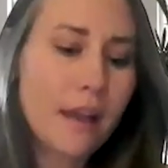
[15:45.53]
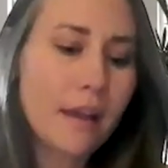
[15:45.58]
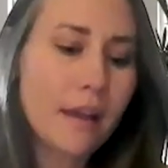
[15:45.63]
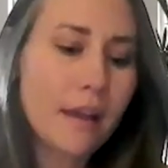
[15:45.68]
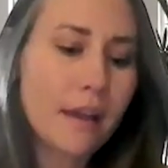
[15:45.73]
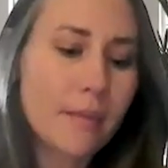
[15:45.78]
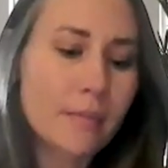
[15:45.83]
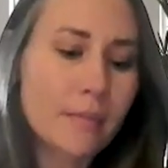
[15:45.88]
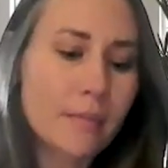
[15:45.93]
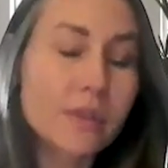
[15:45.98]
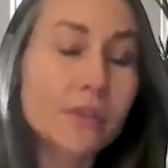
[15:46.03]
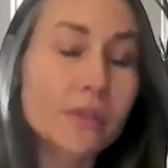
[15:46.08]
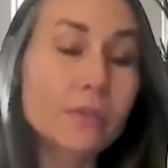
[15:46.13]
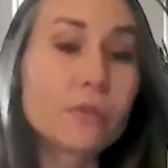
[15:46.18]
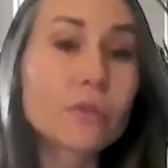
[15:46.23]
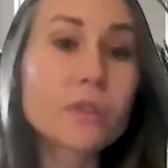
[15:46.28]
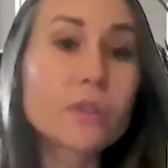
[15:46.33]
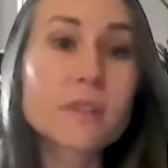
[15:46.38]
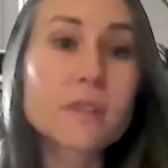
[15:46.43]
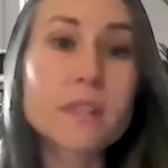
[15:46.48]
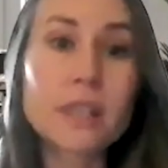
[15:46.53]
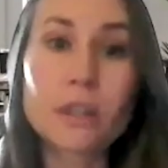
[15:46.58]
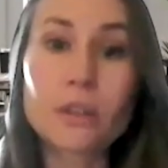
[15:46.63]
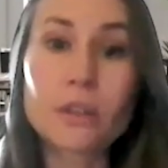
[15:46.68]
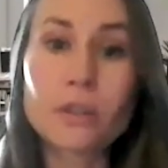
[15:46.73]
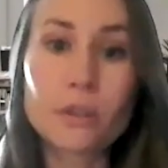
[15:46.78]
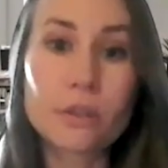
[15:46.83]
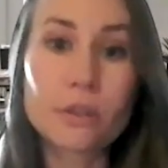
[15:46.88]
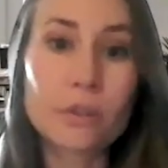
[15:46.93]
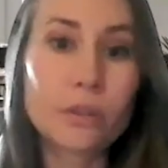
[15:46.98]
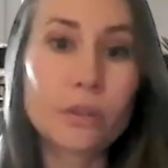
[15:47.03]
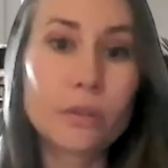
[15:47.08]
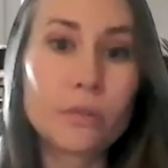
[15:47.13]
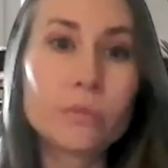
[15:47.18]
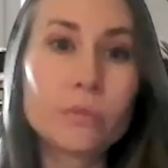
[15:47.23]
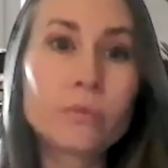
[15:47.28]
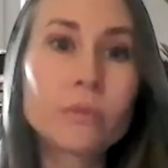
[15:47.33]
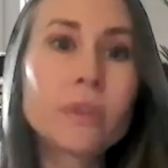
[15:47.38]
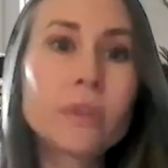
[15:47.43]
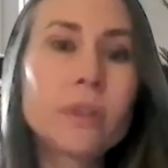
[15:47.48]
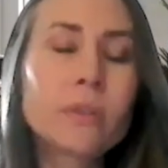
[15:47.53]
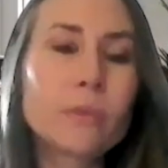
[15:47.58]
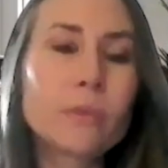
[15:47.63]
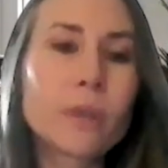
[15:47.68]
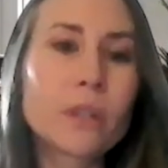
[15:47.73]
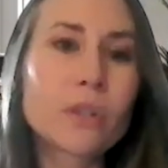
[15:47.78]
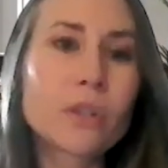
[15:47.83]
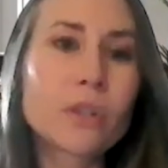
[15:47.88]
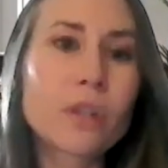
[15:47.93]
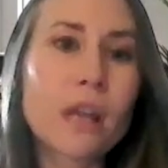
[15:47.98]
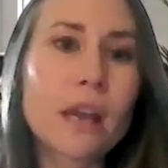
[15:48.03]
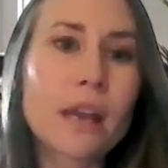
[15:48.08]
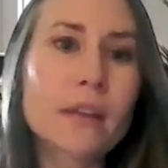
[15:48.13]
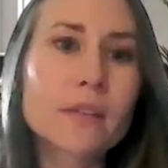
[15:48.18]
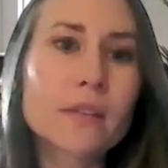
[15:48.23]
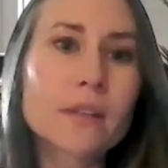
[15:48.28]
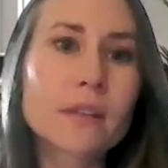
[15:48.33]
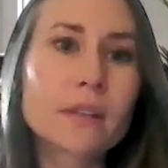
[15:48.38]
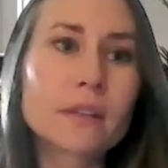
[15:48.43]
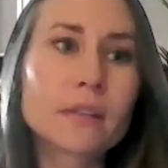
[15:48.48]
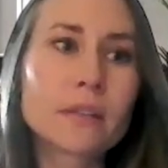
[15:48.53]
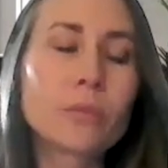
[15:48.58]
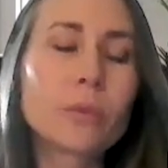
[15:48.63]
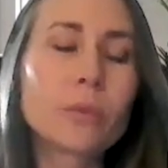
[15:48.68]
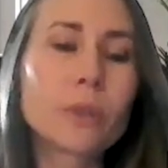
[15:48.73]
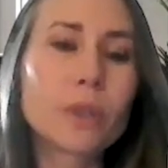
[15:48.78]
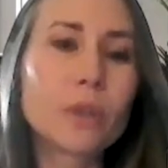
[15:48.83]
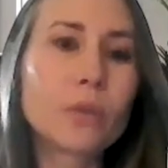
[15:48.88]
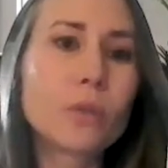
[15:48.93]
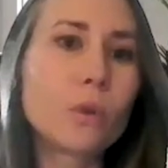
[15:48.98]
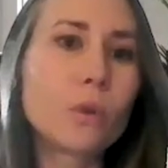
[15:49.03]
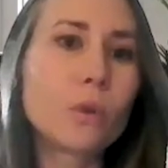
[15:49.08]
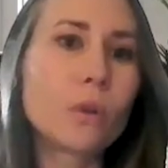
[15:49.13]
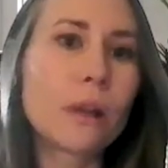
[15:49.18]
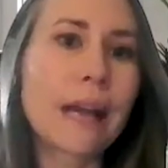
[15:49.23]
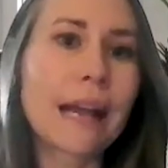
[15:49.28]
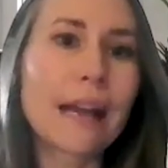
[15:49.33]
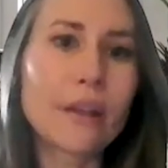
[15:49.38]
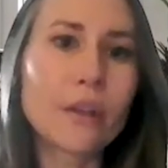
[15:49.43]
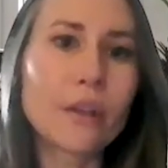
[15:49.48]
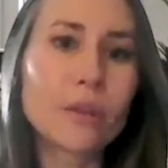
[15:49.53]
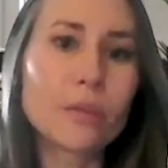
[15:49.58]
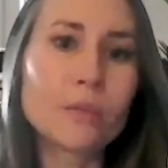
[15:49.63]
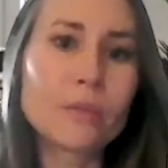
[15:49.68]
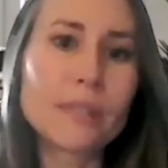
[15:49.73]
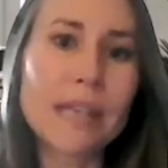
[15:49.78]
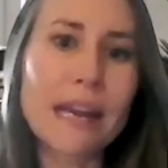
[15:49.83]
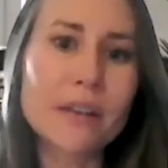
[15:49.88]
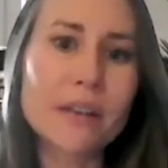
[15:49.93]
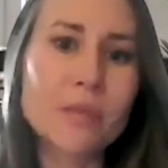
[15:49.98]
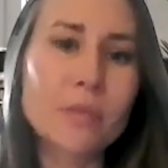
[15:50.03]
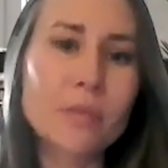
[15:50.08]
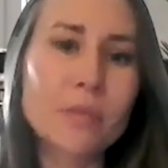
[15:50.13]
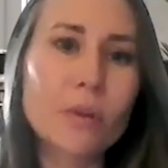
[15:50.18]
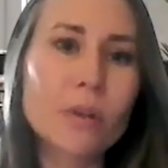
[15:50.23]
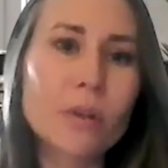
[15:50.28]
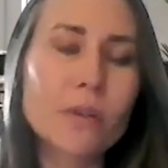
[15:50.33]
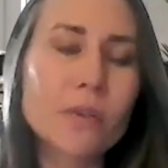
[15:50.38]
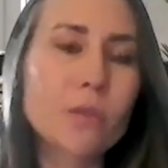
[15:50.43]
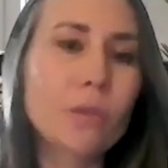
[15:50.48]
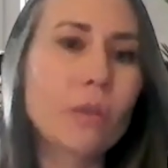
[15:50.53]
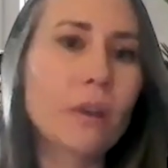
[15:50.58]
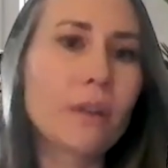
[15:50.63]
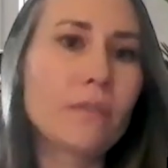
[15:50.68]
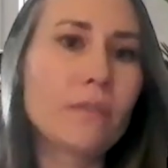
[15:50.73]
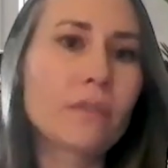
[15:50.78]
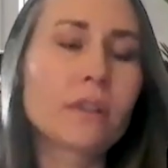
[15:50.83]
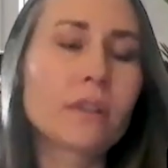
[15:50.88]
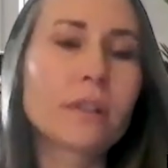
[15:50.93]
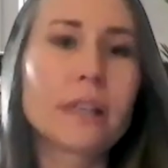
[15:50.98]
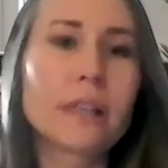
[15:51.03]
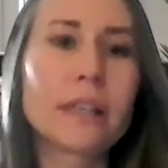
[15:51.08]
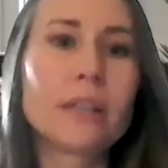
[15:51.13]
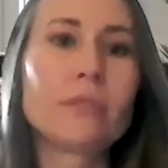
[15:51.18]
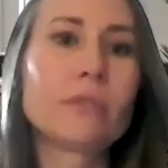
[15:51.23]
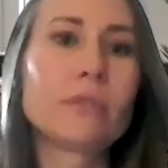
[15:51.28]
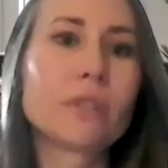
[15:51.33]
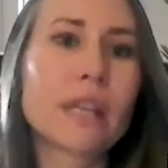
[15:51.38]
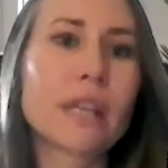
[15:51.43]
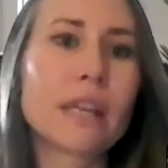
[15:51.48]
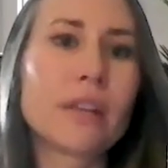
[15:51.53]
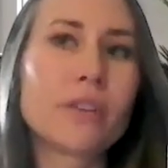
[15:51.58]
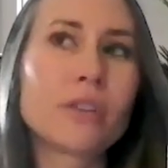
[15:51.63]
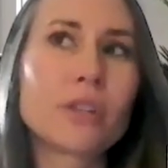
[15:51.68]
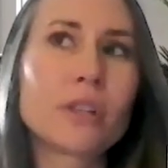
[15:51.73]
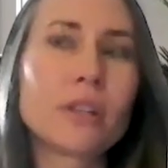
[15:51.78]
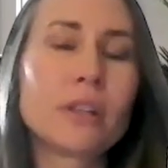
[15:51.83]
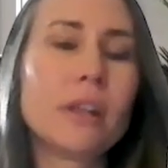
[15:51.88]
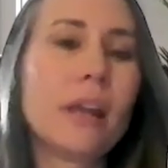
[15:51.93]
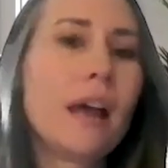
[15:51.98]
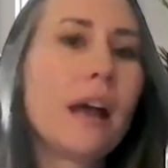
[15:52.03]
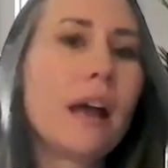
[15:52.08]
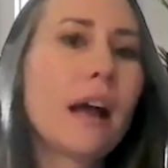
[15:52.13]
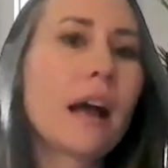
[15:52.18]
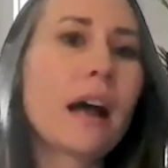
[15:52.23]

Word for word: Um, solutions like Cocoon, which has a, a really cool iHome dashboard, is great for client retention.